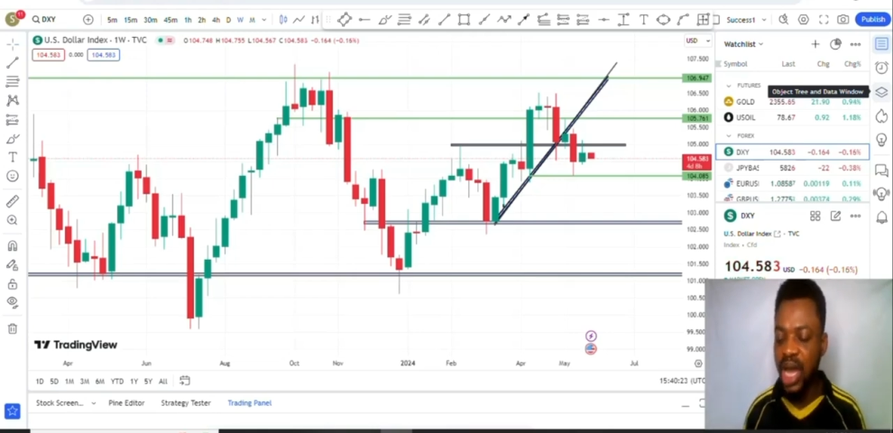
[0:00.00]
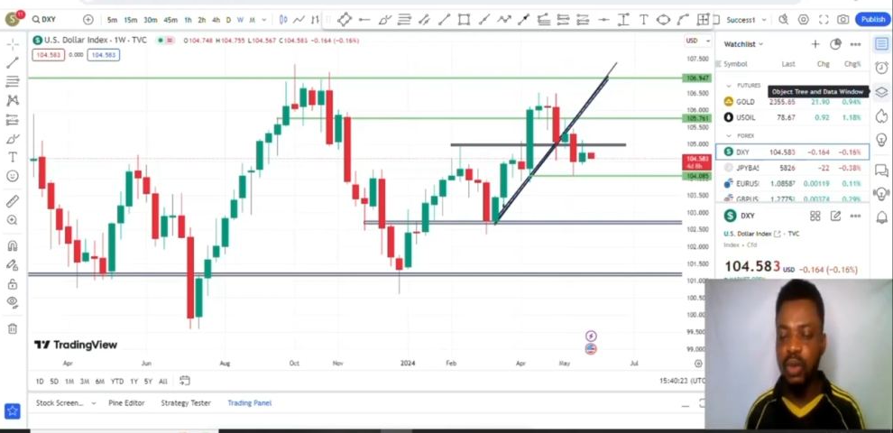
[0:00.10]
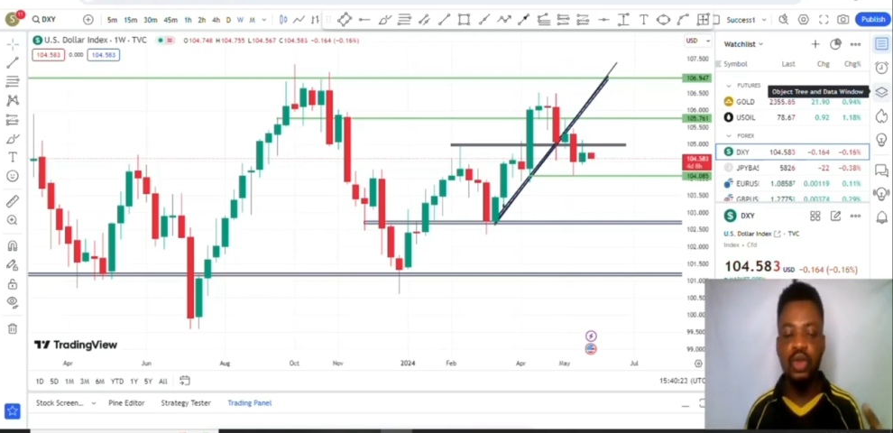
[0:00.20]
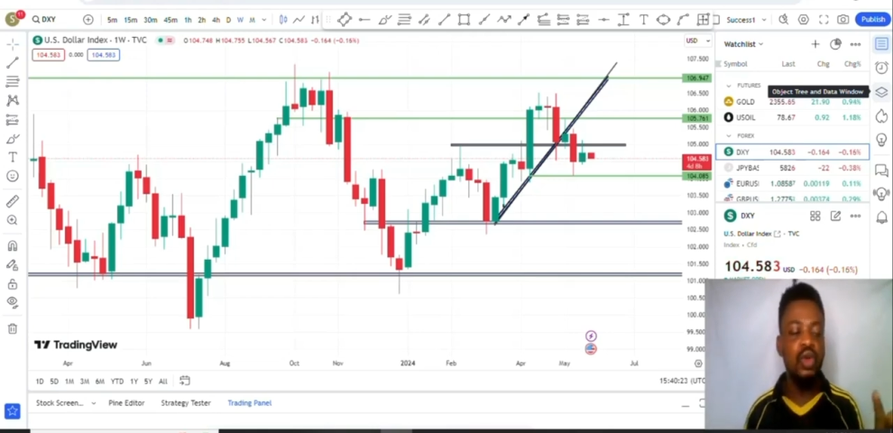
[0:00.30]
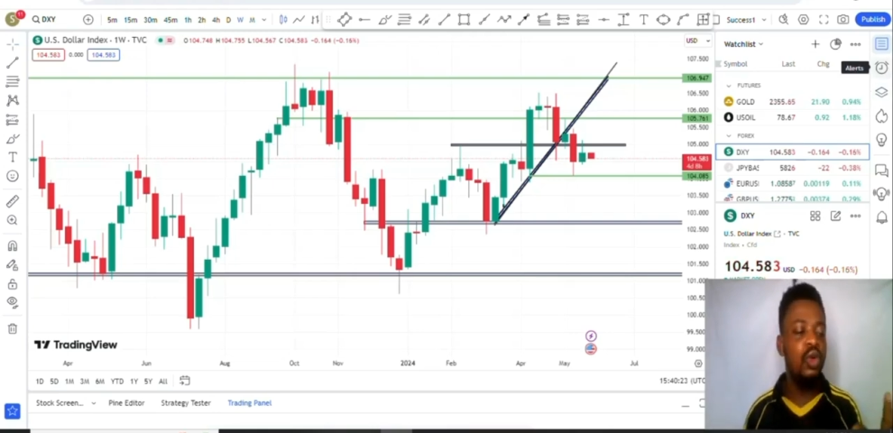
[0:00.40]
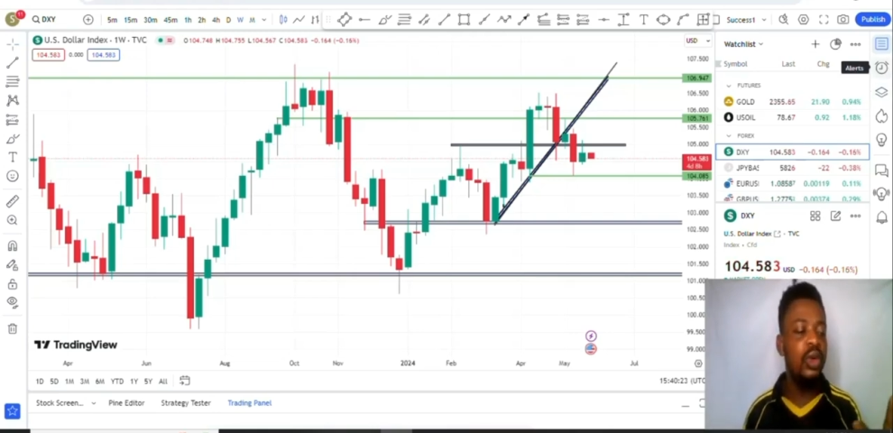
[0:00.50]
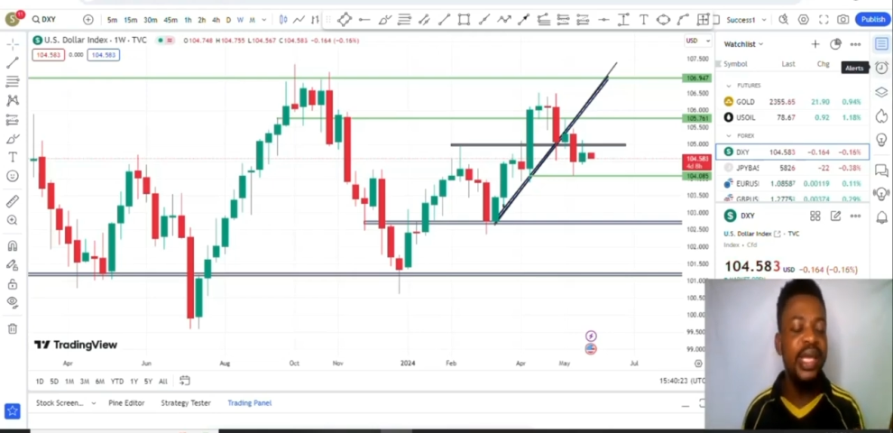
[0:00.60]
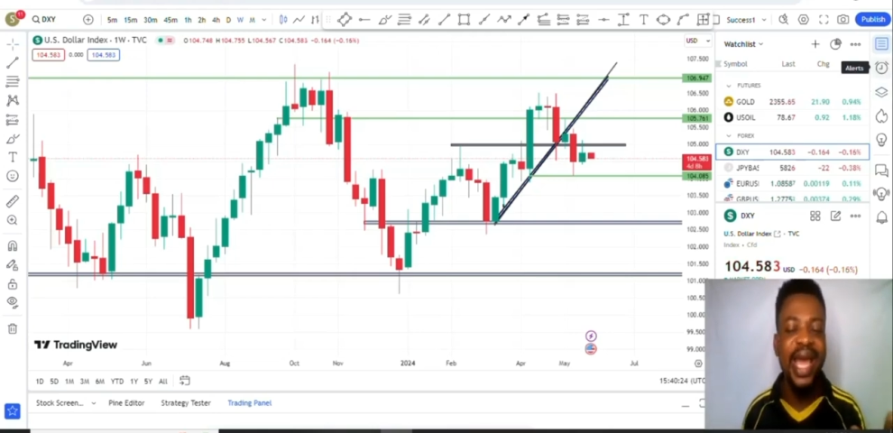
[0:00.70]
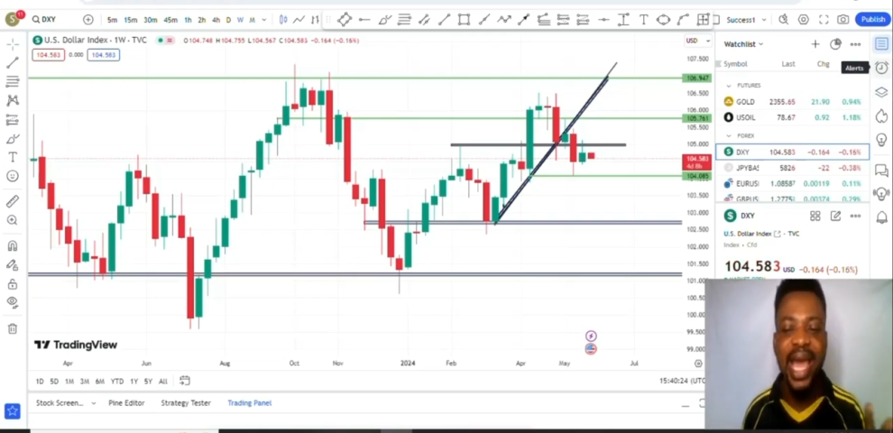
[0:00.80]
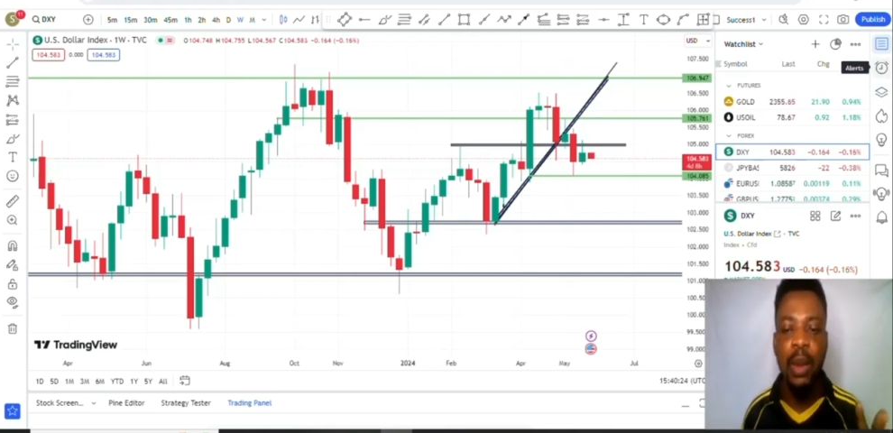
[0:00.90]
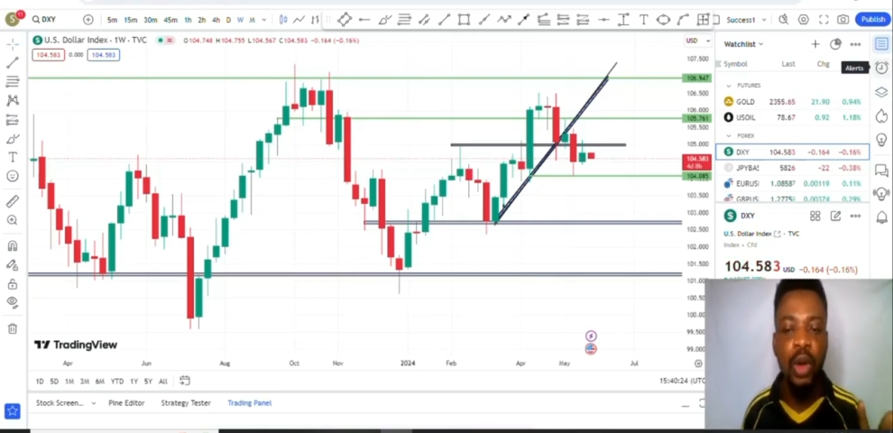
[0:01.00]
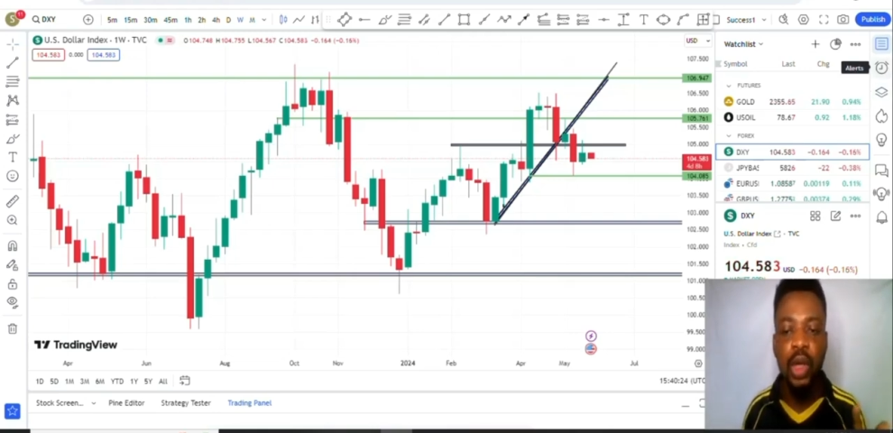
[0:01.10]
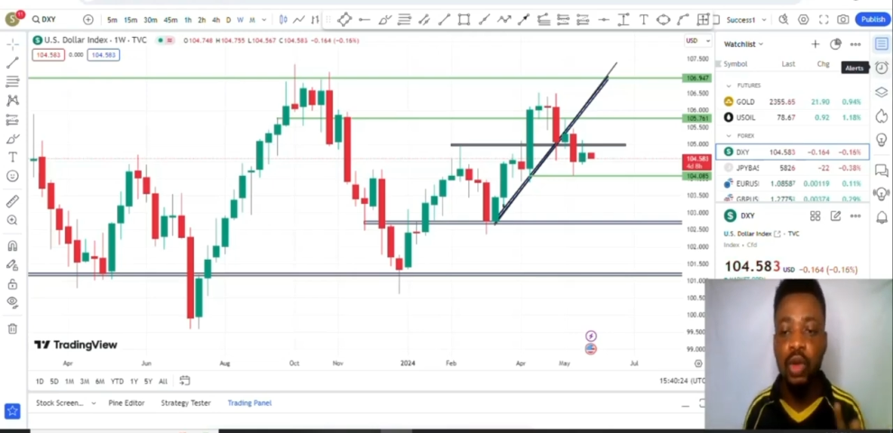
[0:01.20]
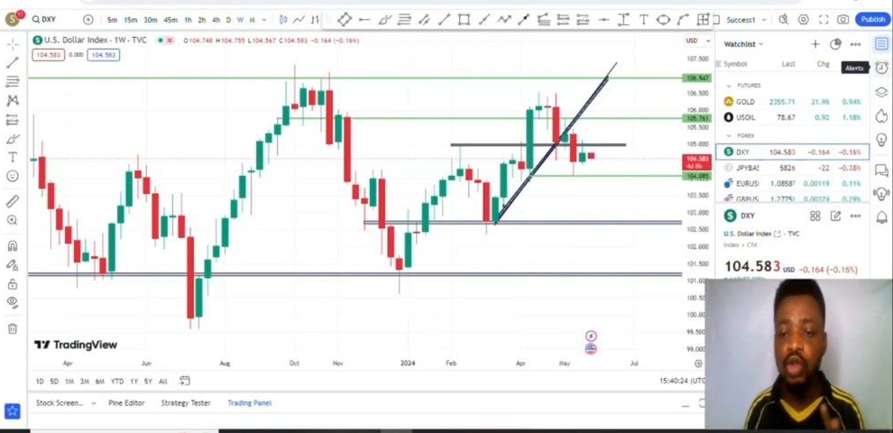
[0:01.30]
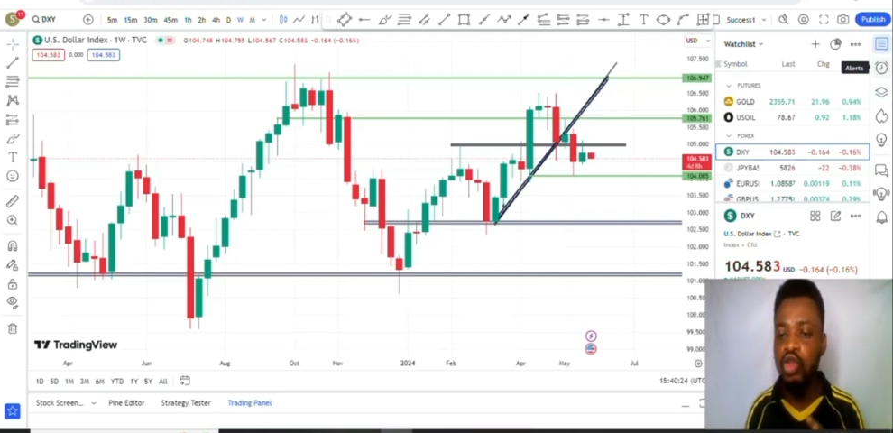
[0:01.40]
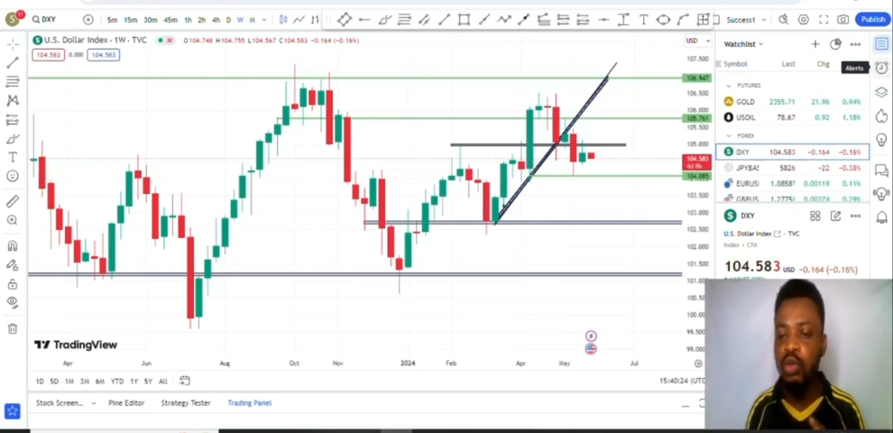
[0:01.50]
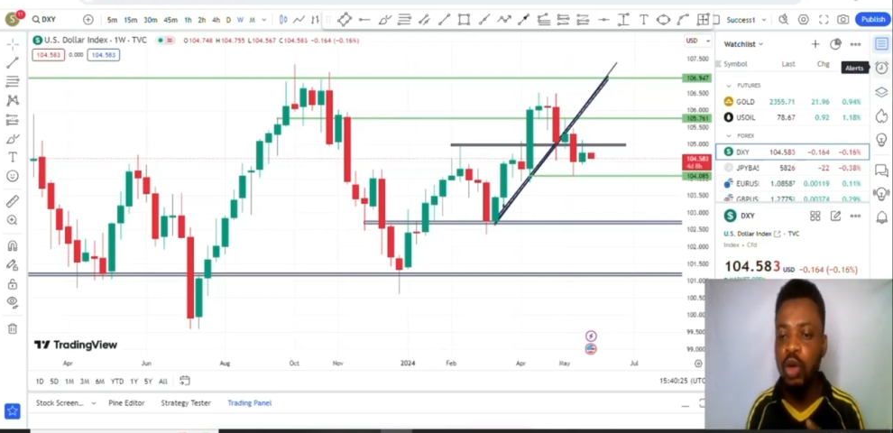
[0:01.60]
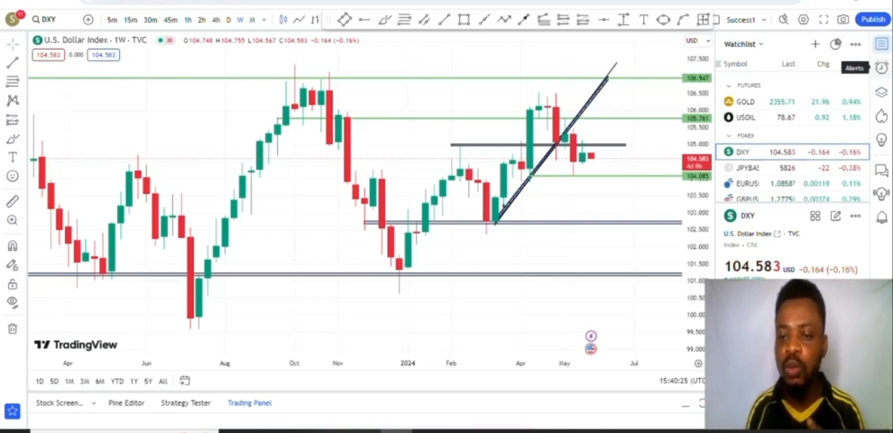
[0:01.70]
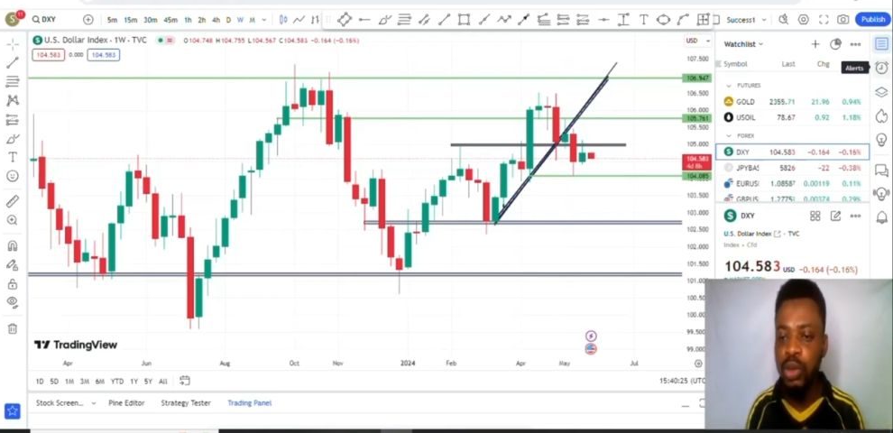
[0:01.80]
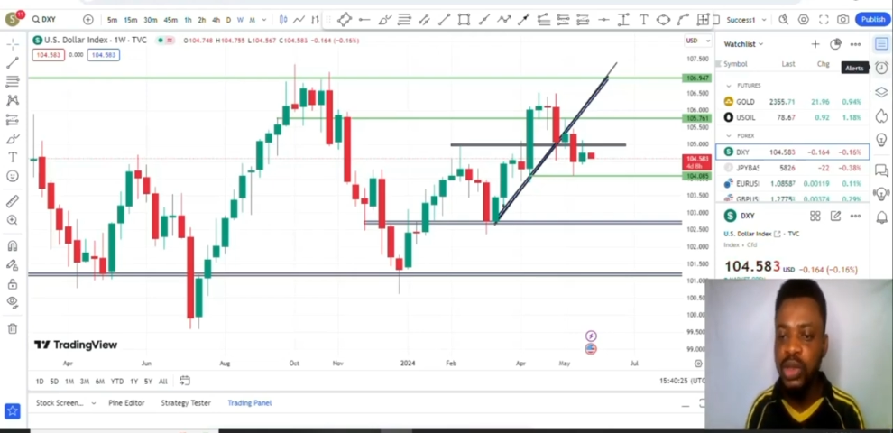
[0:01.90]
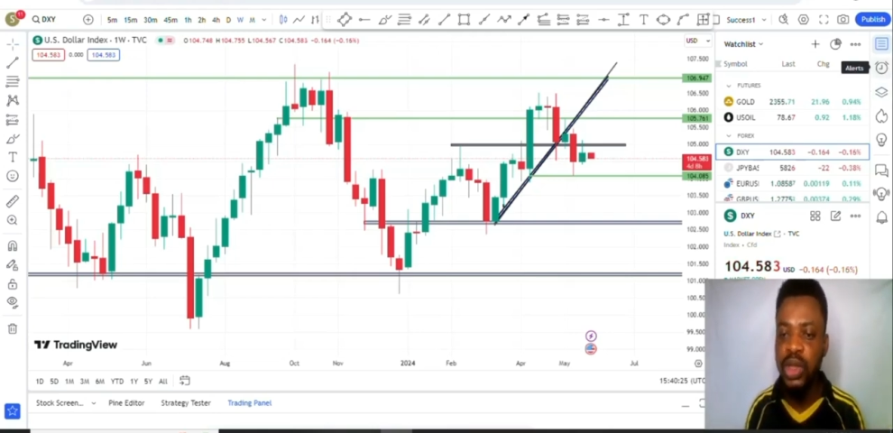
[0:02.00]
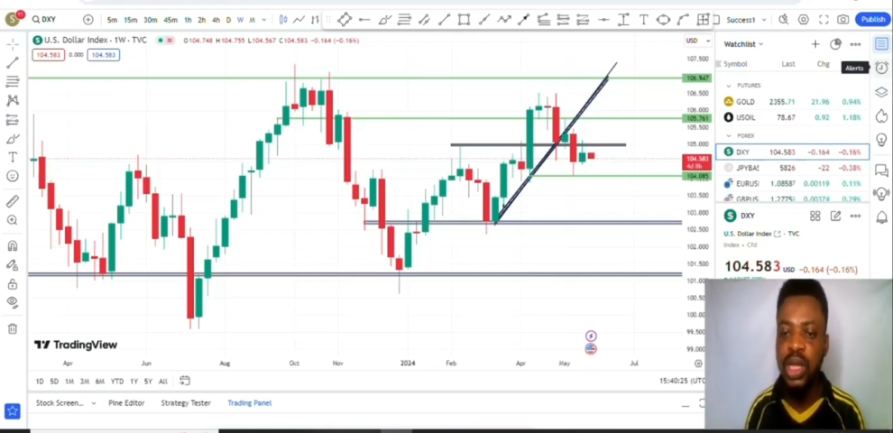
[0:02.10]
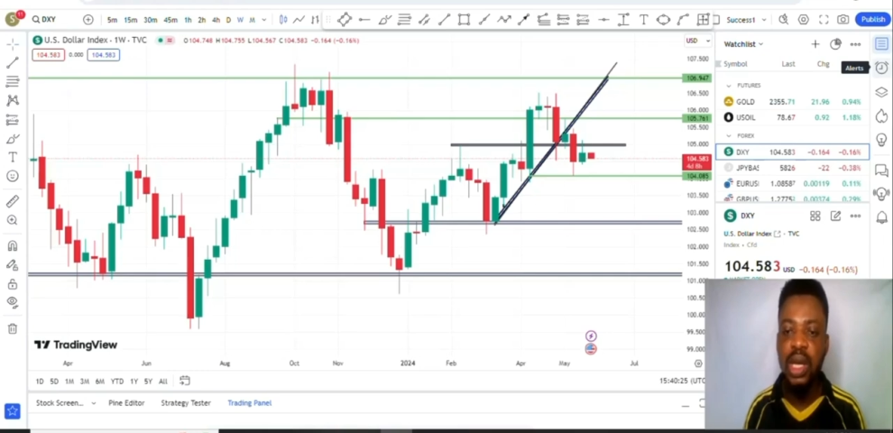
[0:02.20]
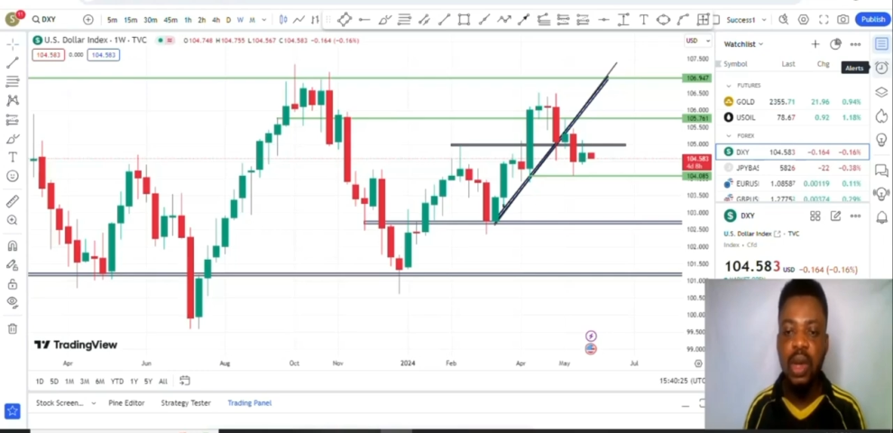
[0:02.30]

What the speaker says: And also currently I am working on 2 more books.